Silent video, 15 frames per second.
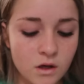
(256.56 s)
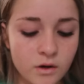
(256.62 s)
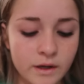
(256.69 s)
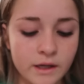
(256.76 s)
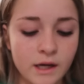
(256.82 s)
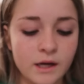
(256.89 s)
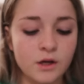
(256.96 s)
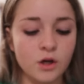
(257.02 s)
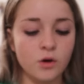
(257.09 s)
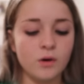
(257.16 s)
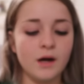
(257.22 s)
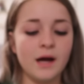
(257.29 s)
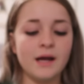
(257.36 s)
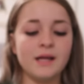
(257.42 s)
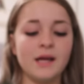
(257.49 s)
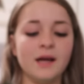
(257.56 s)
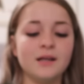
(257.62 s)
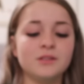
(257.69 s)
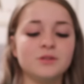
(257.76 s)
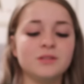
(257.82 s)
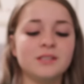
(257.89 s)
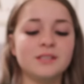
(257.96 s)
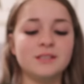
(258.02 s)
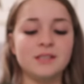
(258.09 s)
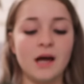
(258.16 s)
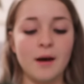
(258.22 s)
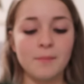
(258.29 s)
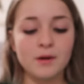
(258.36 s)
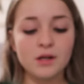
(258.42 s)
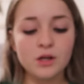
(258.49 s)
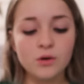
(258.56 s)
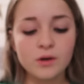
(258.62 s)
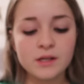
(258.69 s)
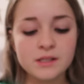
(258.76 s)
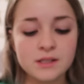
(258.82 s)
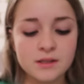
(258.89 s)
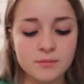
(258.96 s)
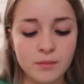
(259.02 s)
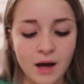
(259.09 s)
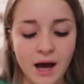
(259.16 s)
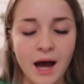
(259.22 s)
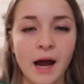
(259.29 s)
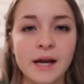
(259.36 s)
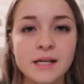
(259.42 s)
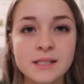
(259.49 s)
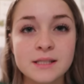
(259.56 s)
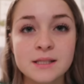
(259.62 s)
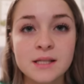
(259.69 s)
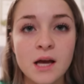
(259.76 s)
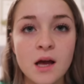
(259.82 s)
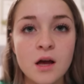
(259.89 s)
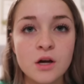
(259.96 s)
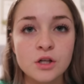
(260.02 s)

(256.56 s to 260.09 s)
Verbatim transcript: Okay, no, I can't do this. I'm gonna go get some ice